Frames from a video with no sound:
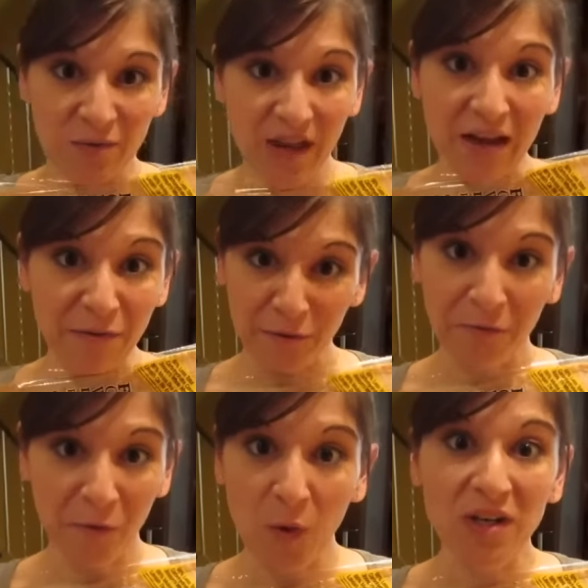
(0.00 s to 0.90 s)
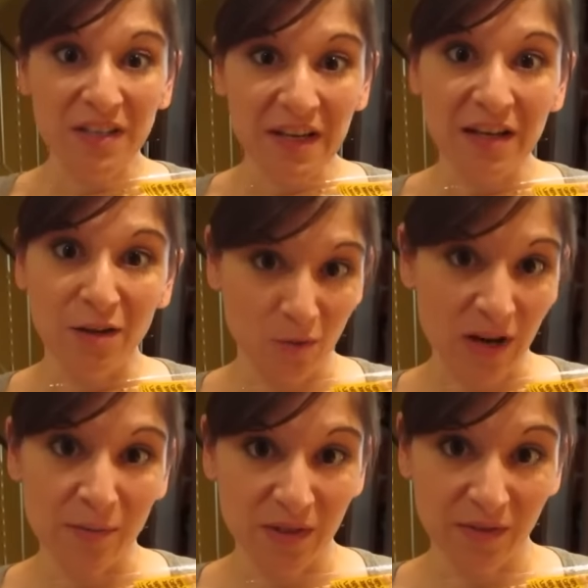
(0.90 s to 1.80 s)
you get for 14
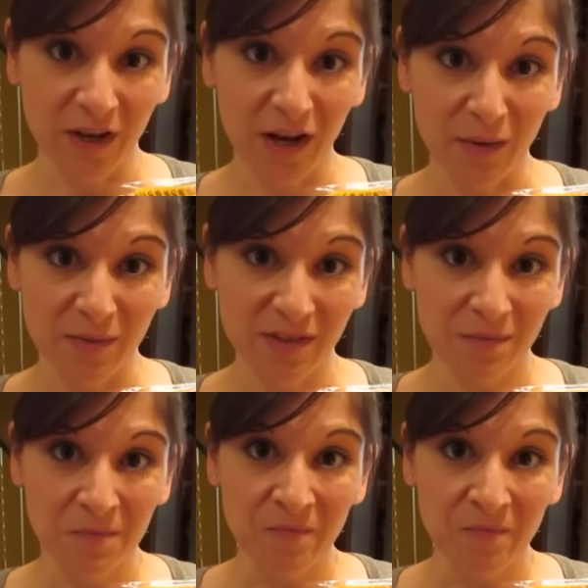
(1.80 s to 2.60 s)
grams of carbs.